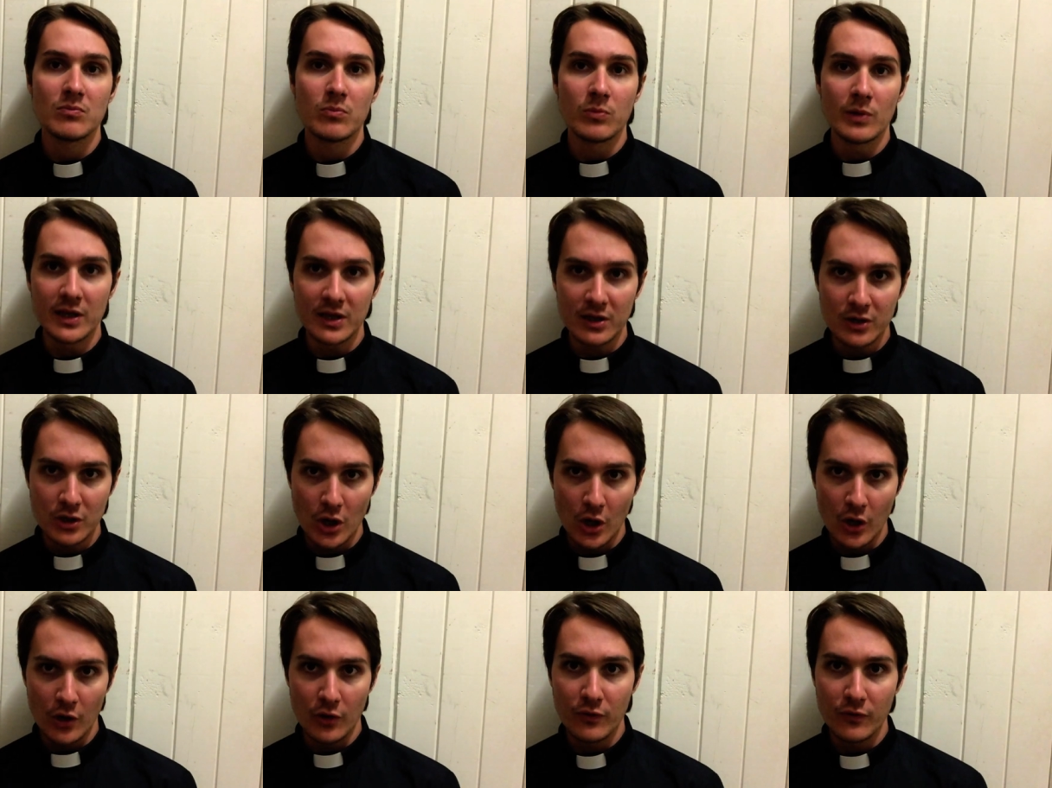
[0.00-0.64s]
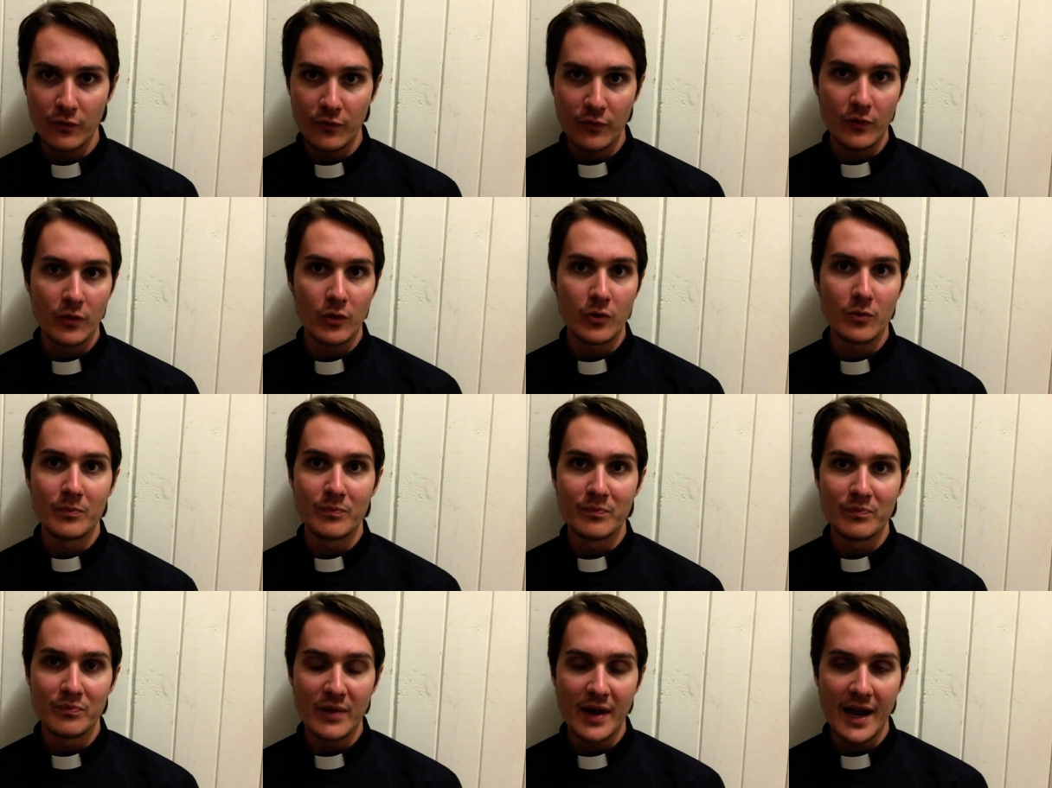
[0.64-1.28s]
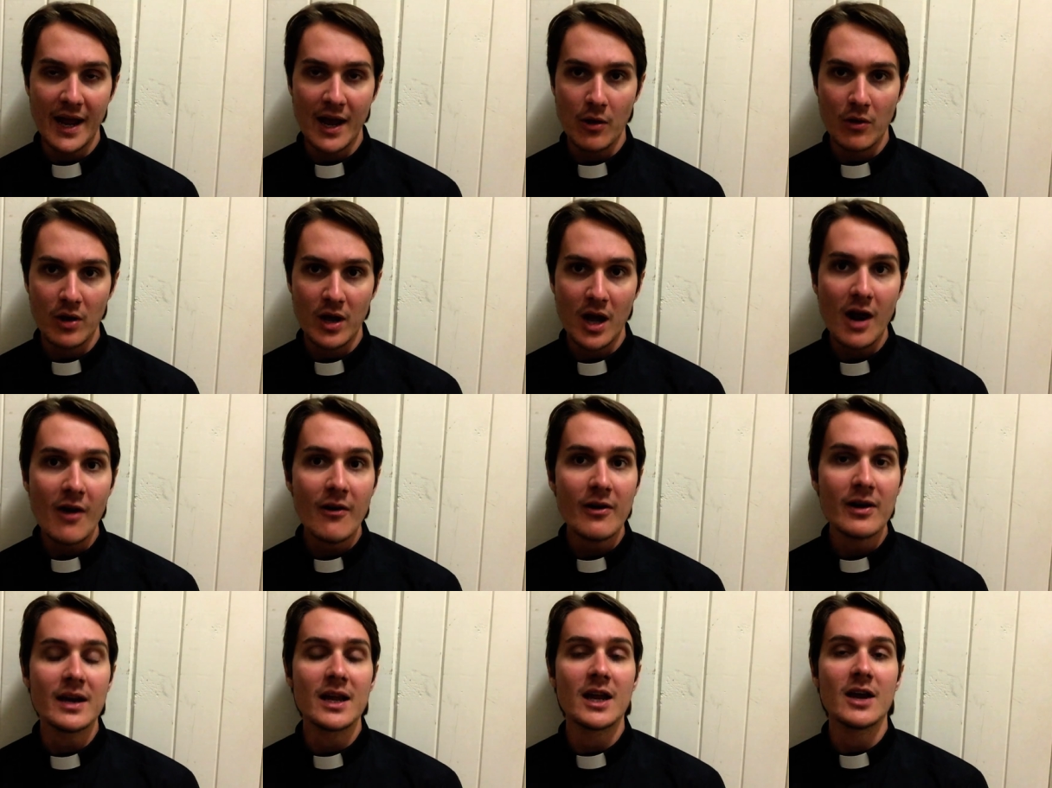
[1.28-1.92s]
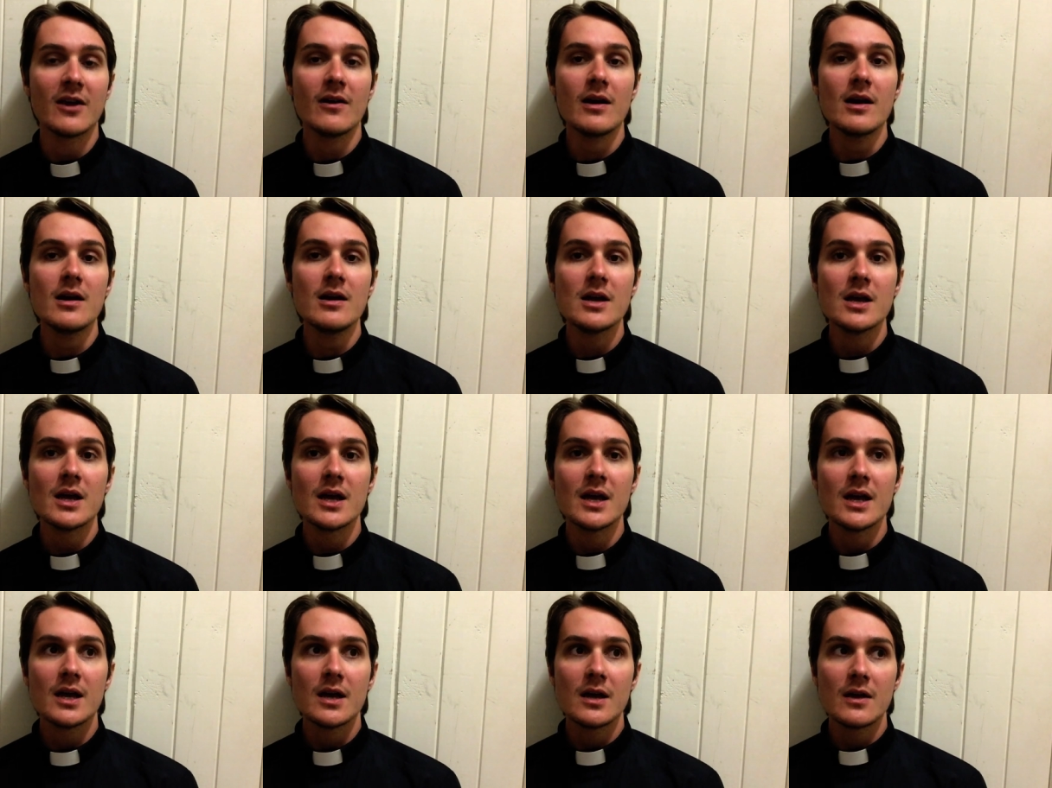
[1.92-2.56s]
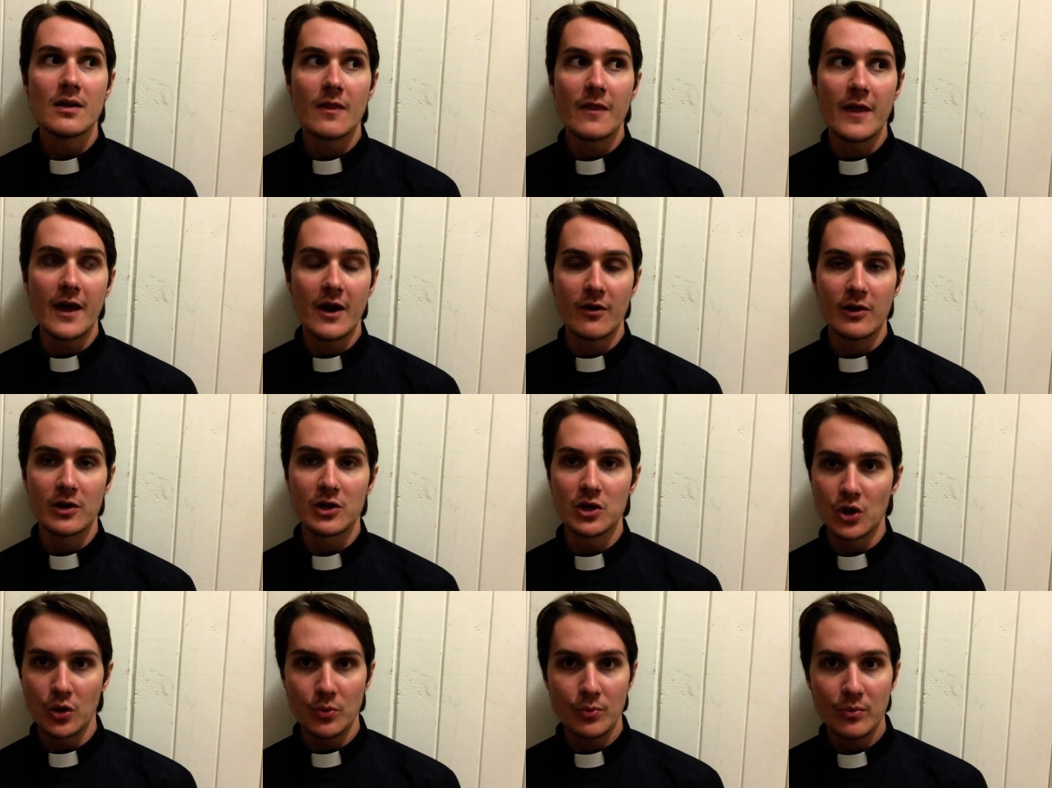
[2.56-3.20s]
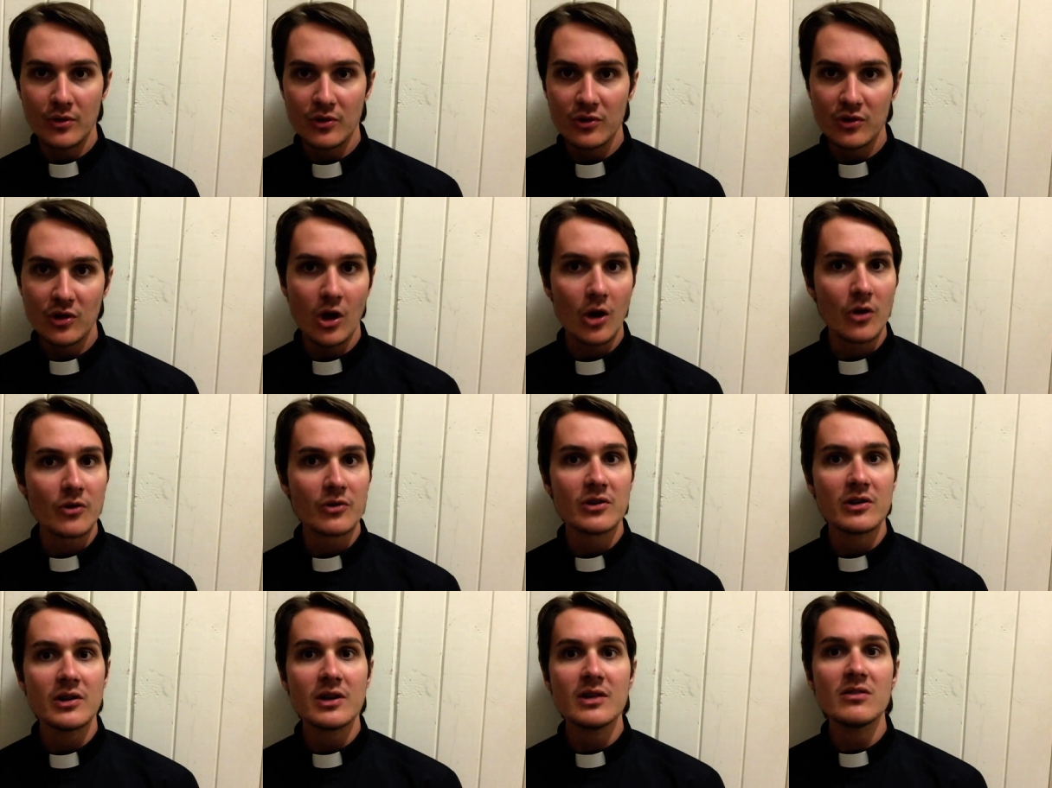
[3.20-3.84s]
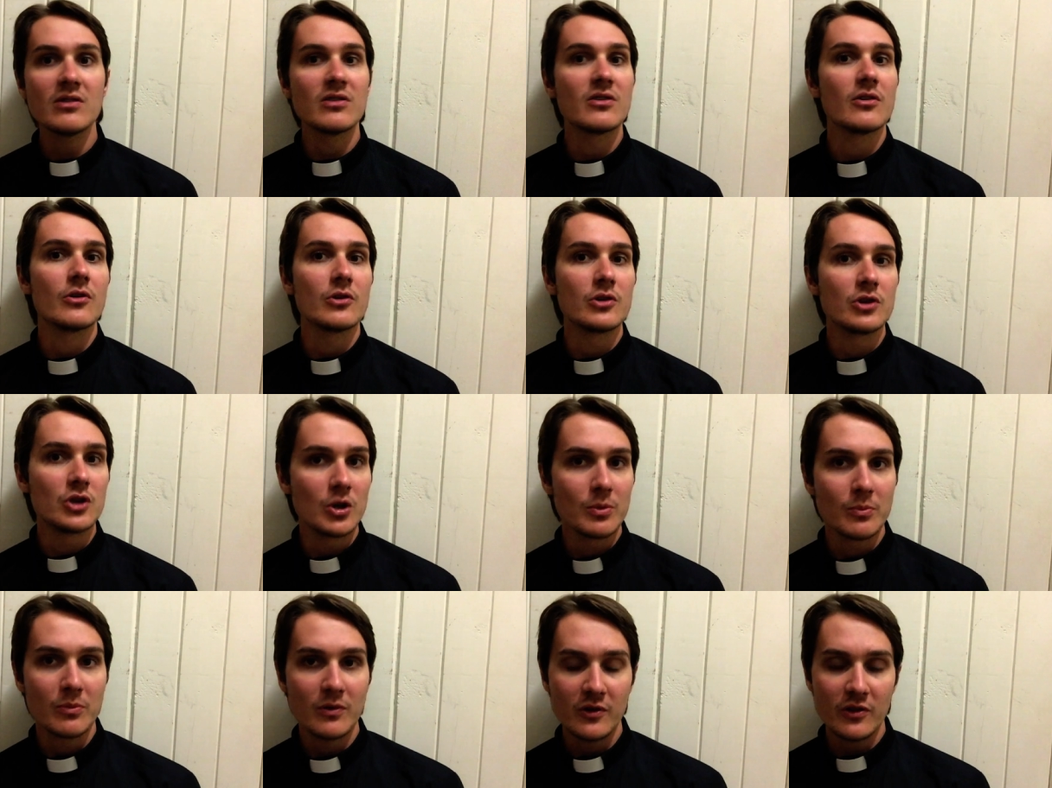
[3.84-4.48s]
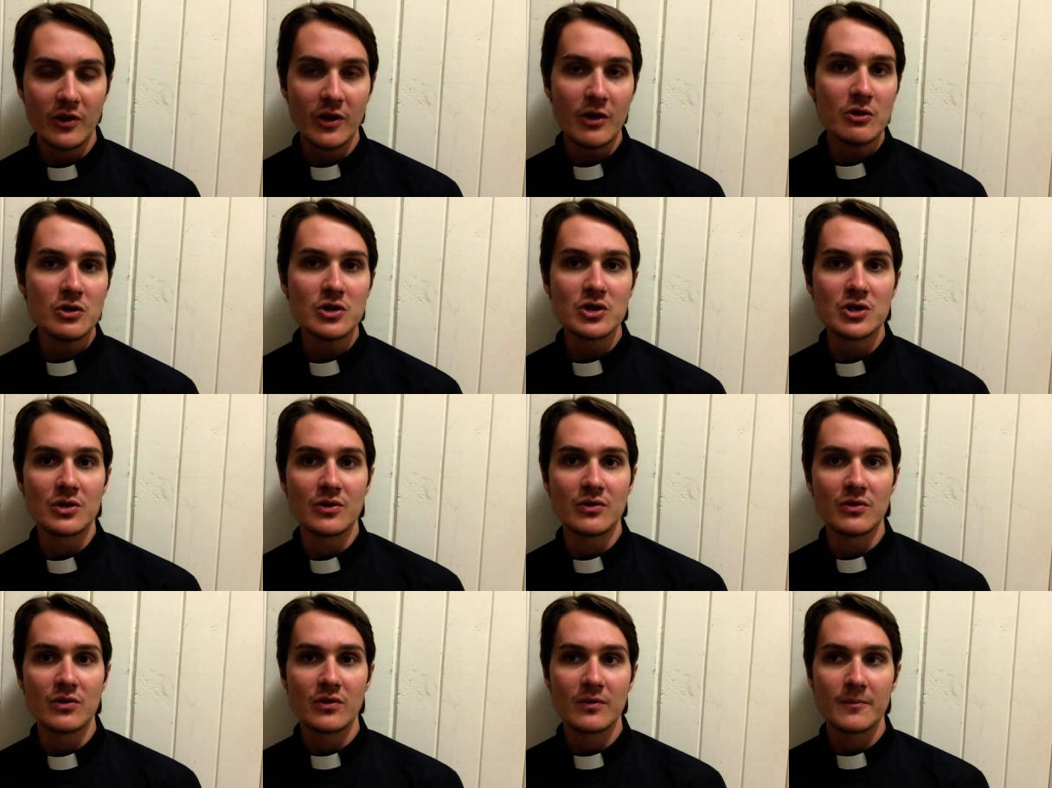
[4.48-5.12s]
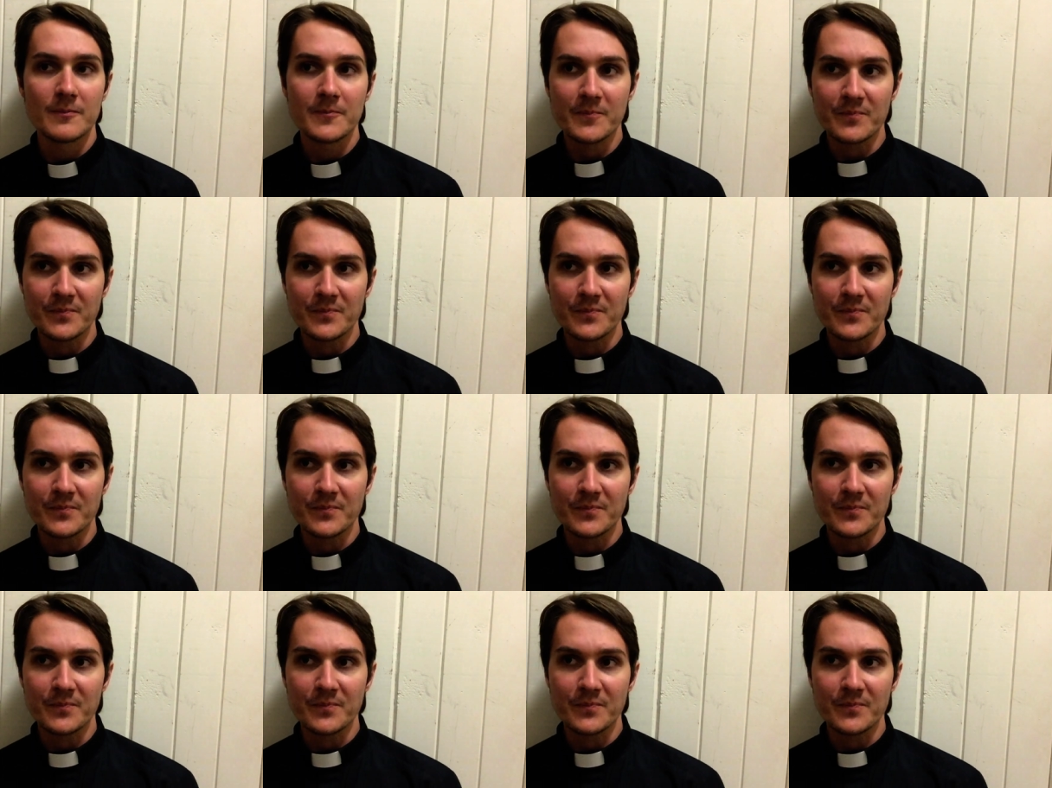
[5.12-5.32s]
we know from our current era there are numerous continents, there are numerous oceans.